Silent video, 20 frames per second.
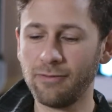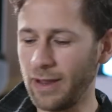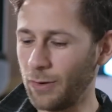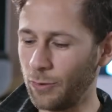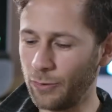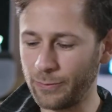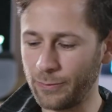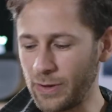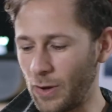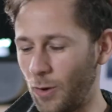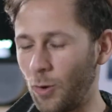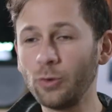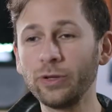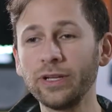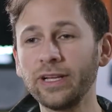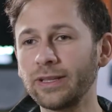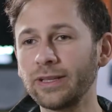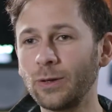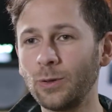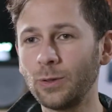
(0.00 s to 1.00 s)
They don't want to be
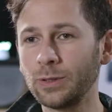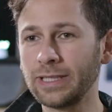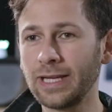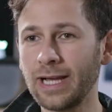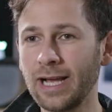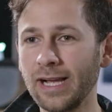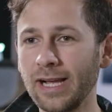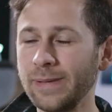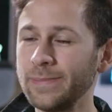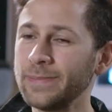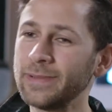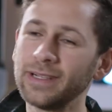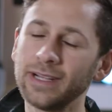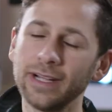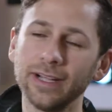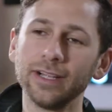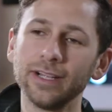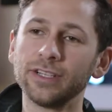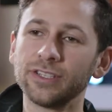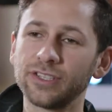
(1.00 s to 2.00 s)
holding it the whole time.
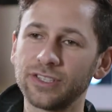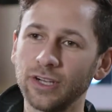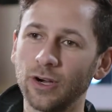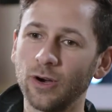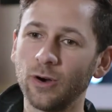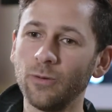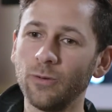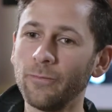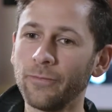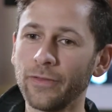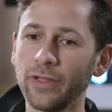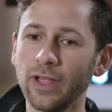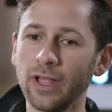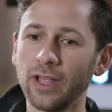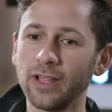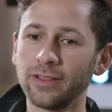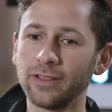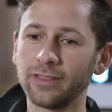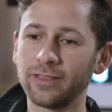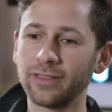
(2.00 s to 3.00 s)
So
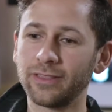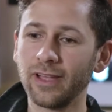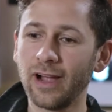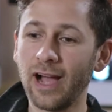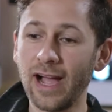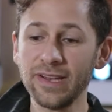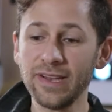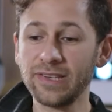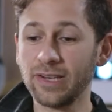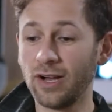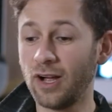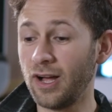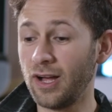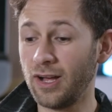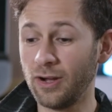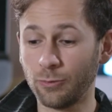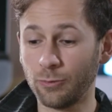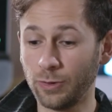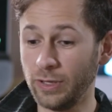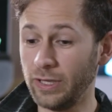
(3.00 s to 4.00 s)
I
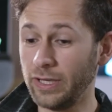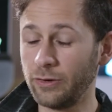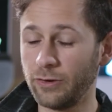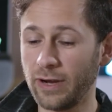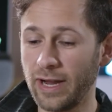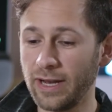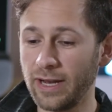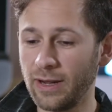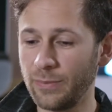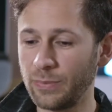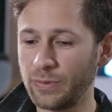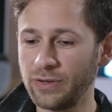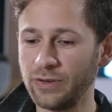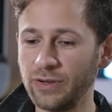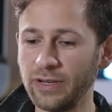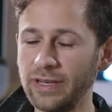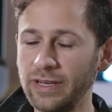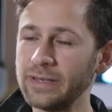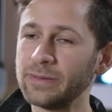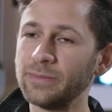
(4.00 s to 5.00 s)
saw a really great
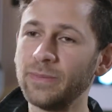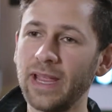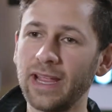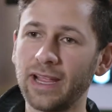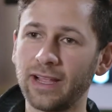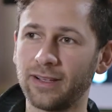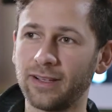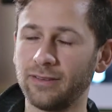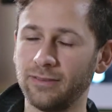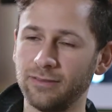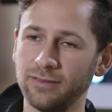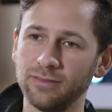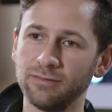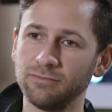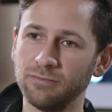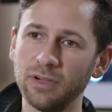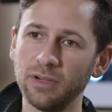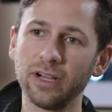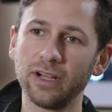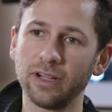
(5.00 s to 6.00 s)
opportunity to make
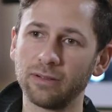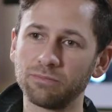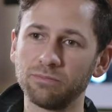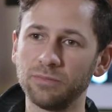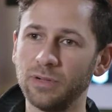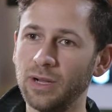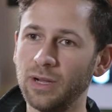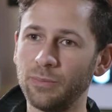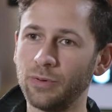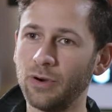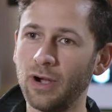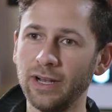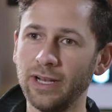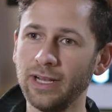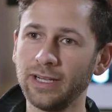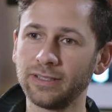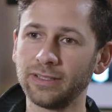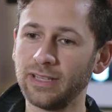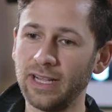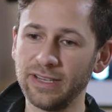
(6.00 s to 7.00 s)
a
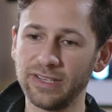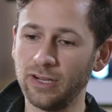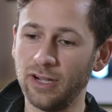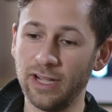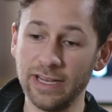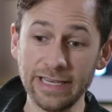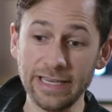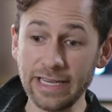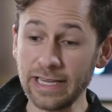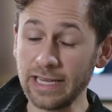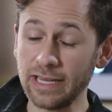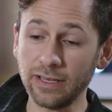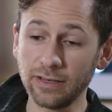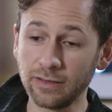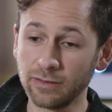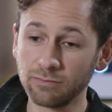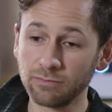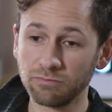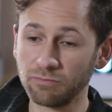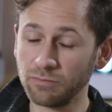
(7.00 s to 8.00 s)
product. I saw a need.